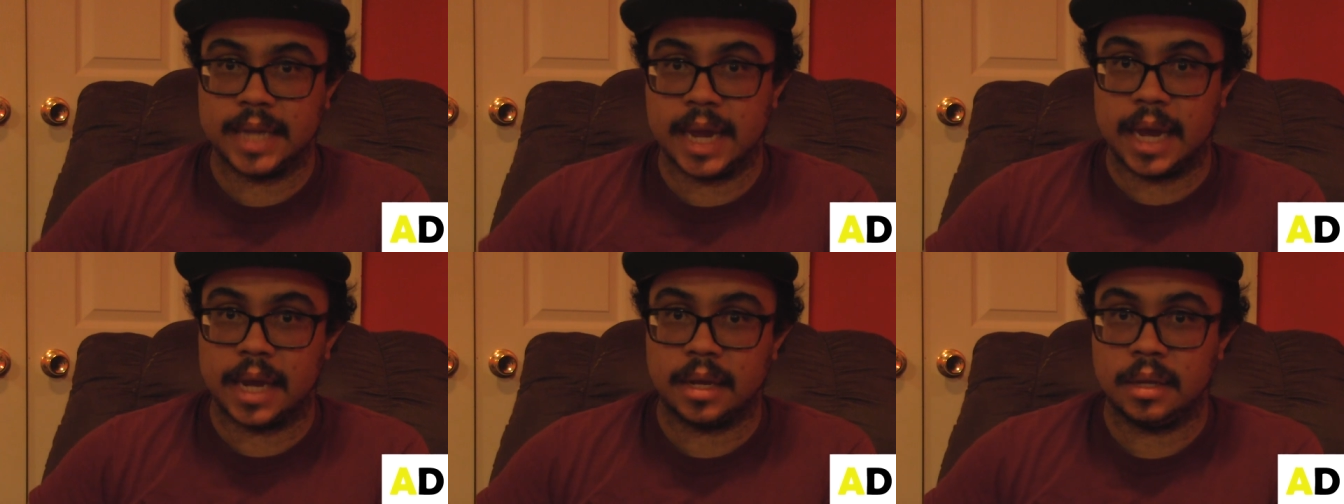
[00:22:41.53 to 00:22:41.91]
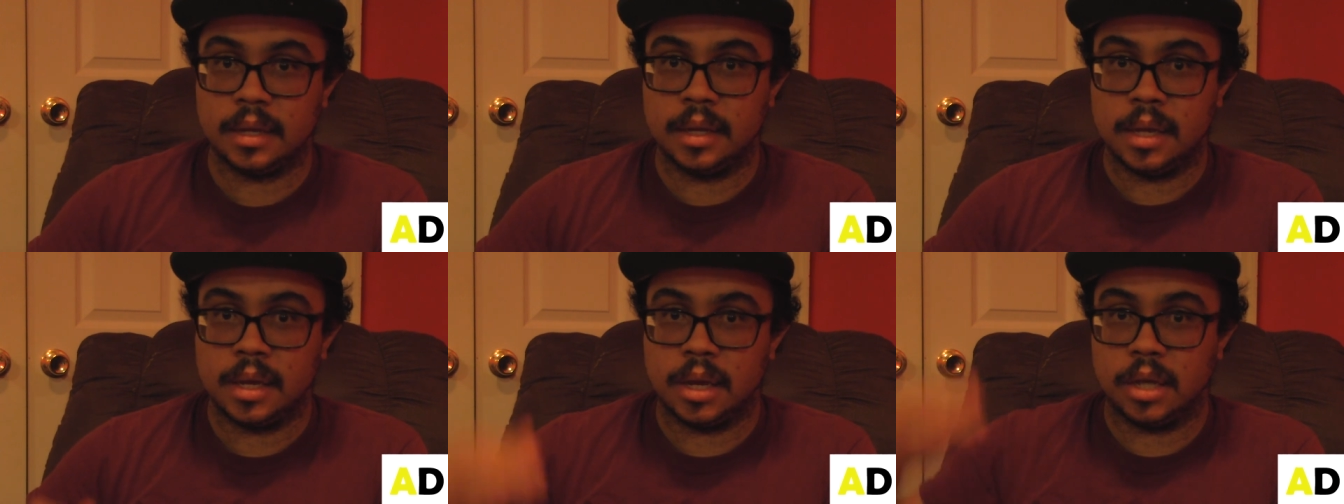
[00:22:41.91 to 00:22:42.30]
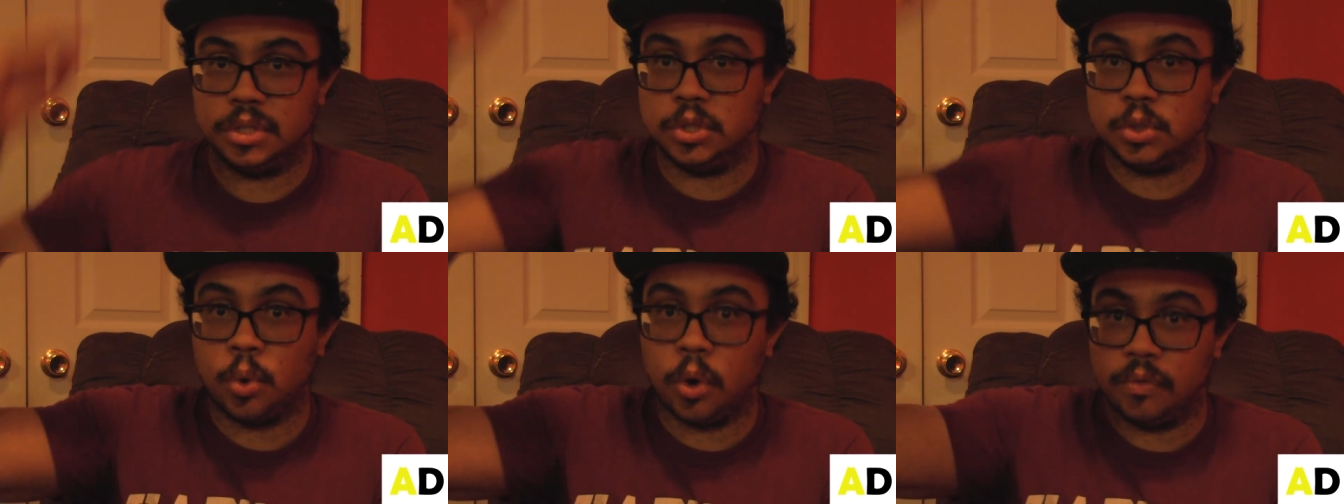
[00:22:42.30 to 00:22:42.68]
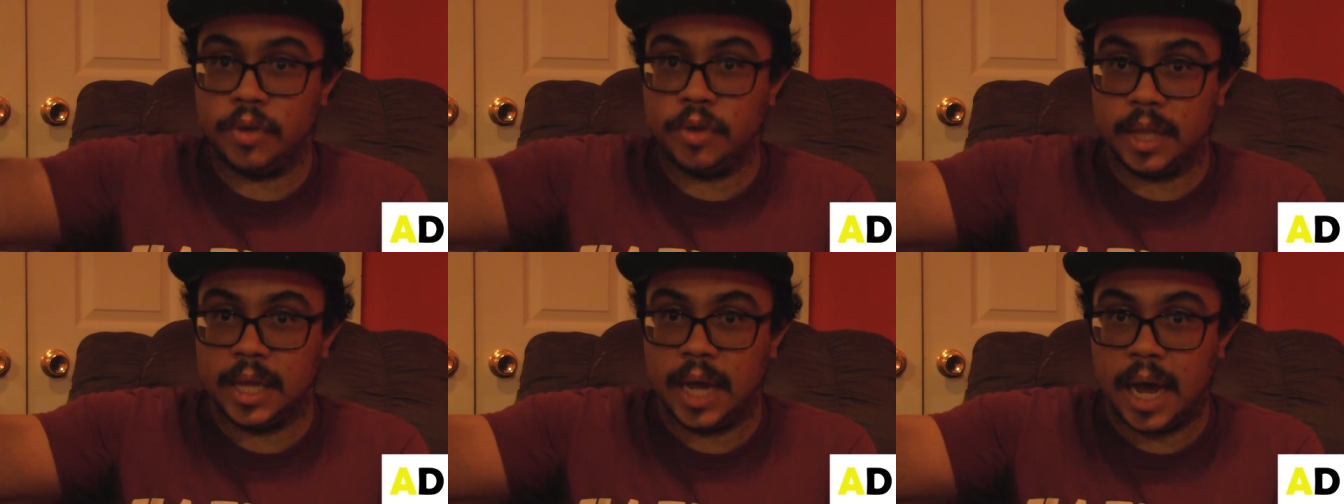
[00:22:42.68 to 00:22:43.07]
Tech because you scored
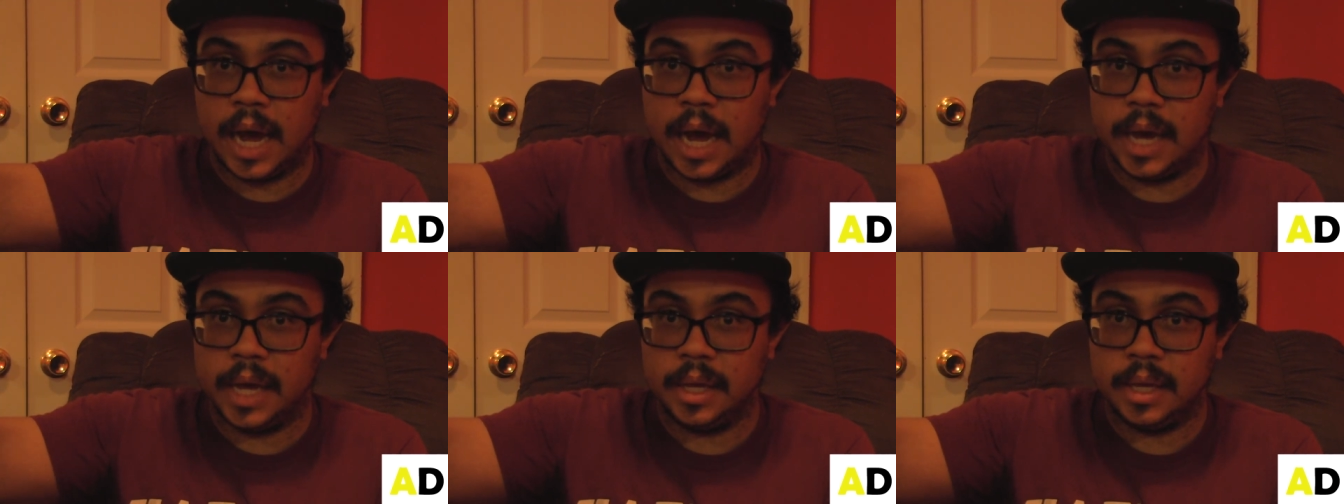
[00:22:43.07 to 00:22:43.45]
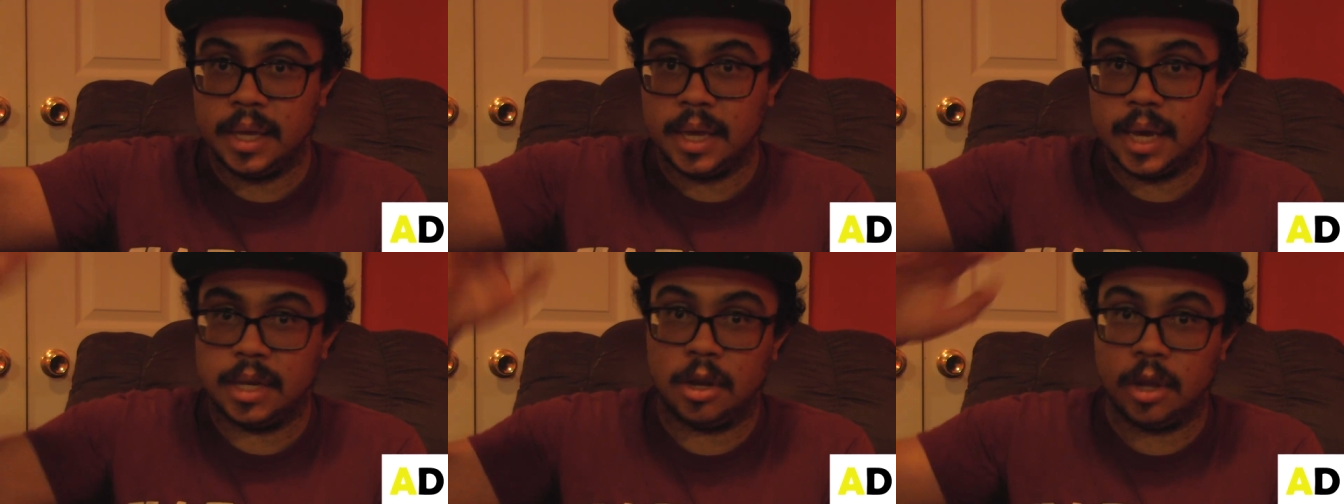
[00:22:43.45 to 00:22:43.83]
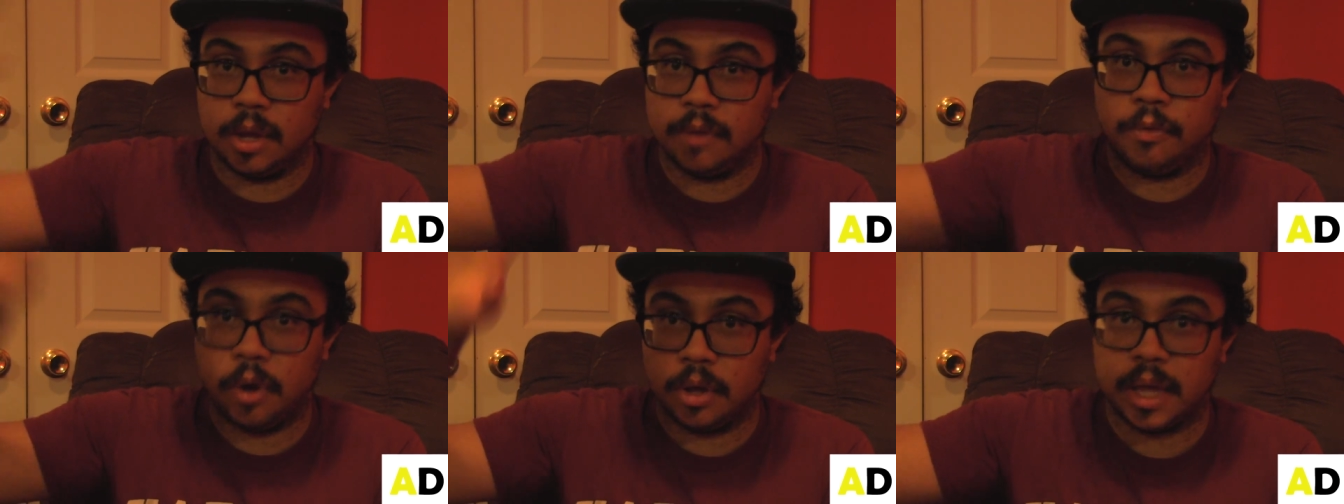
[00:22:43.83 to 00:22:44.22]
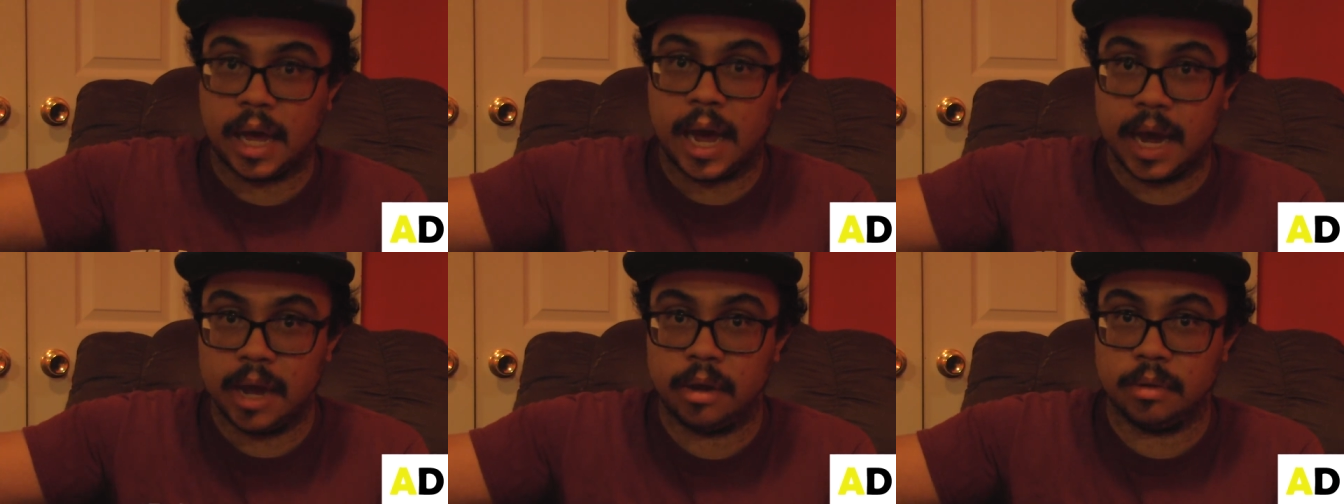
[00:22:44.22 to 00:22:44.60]
really high, and they're looking for all
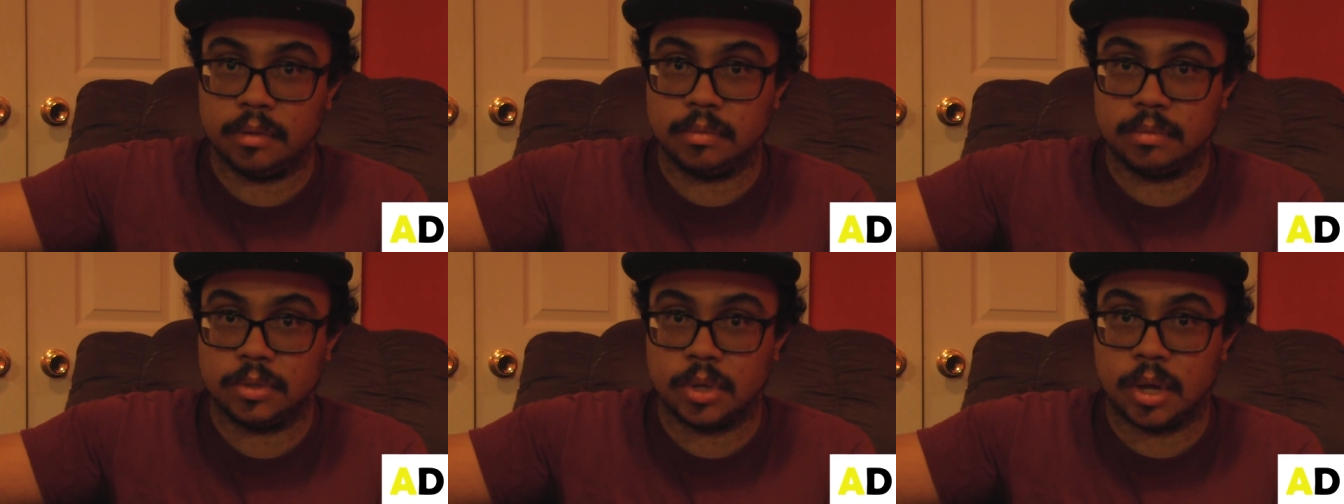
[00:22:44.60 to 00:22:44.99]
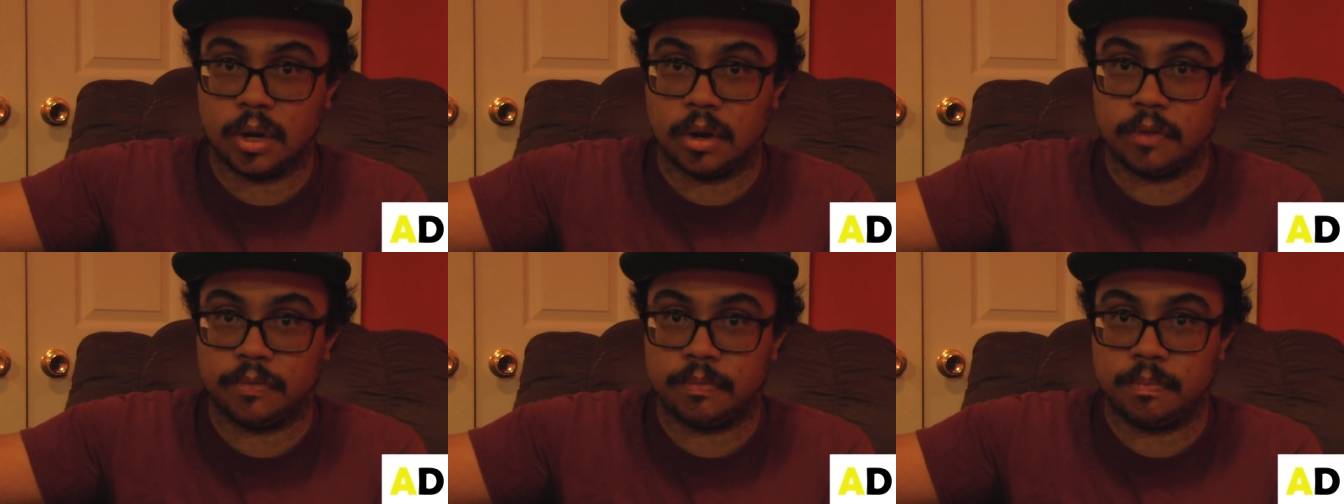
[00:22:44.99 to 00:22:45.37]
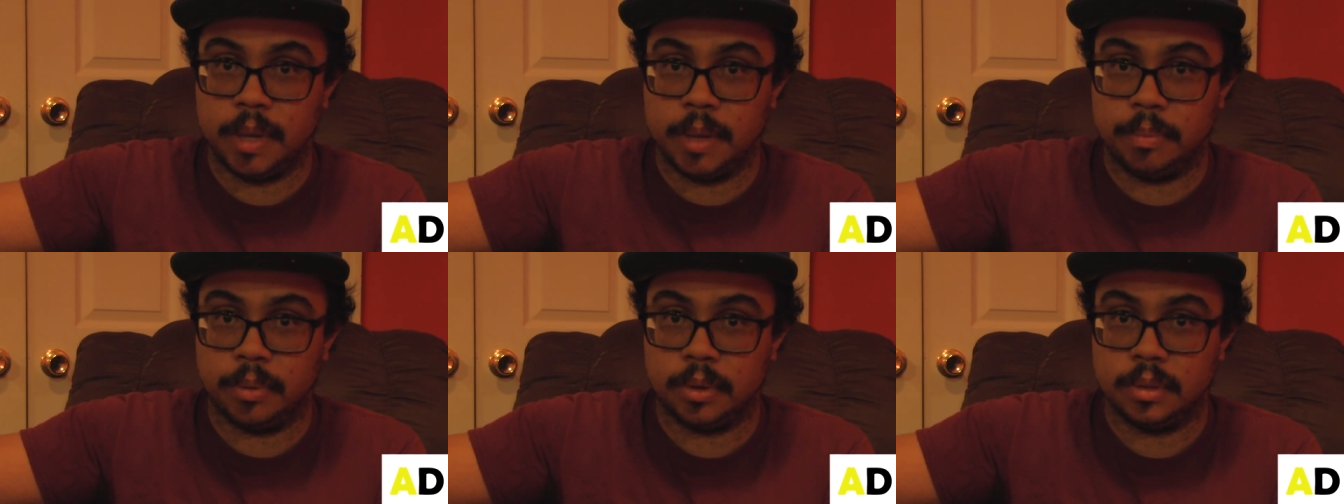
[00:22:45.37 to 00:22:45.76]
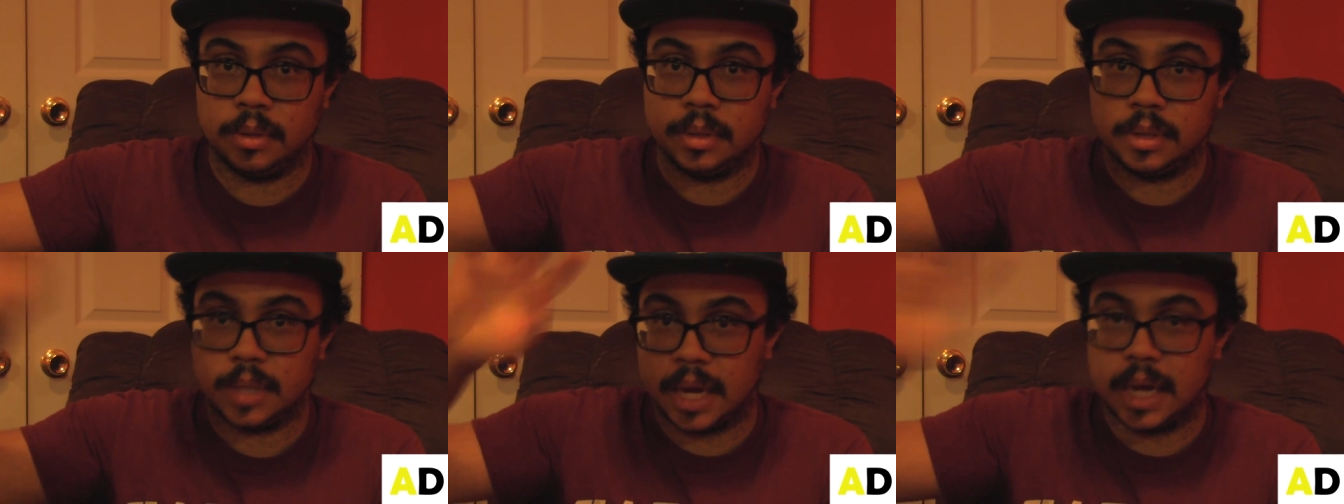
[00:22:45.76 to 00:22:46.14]
the higher cutoff
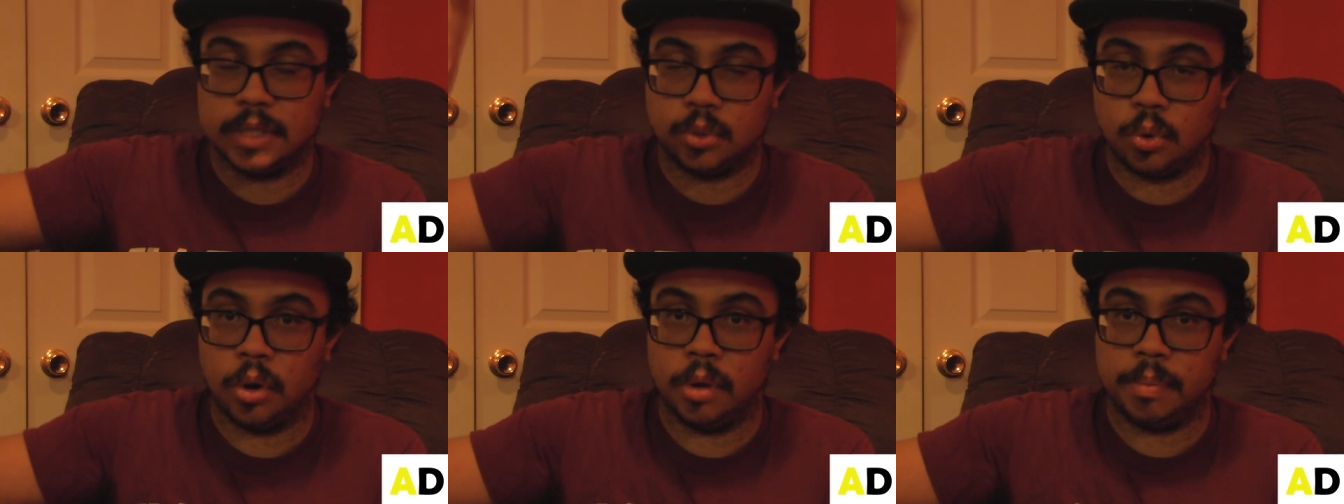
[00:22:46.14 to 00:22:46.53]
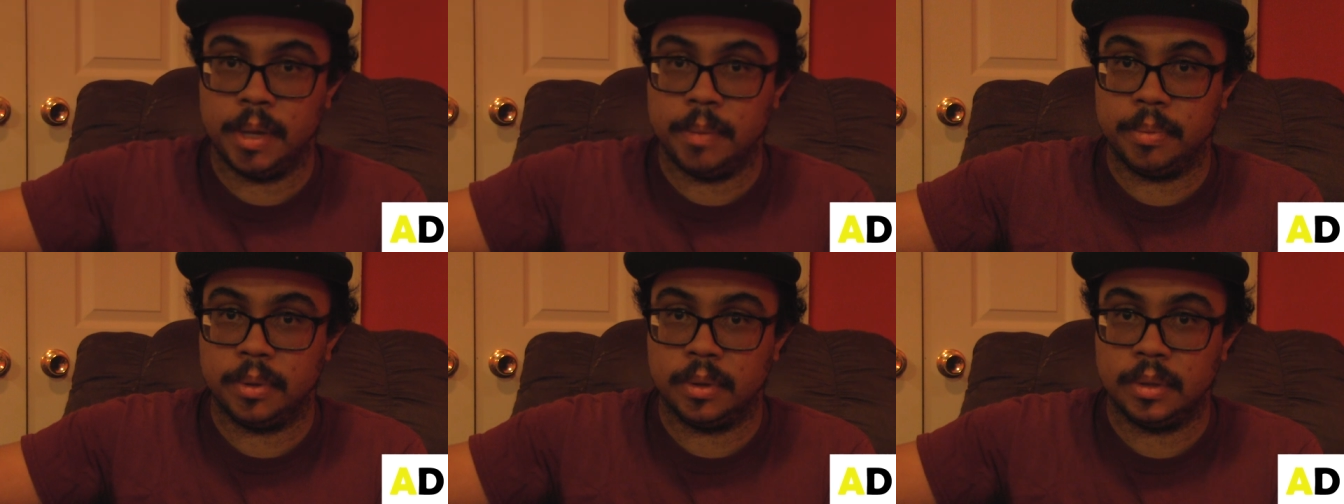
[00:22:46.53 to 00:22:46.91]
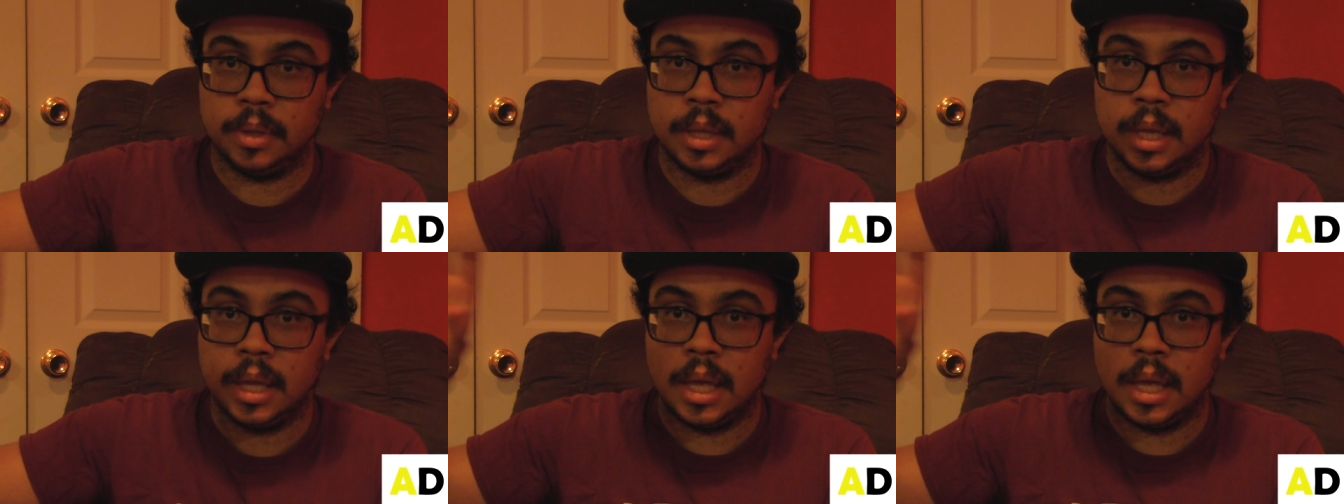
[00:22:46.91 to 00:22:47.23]
people, the high scoring people,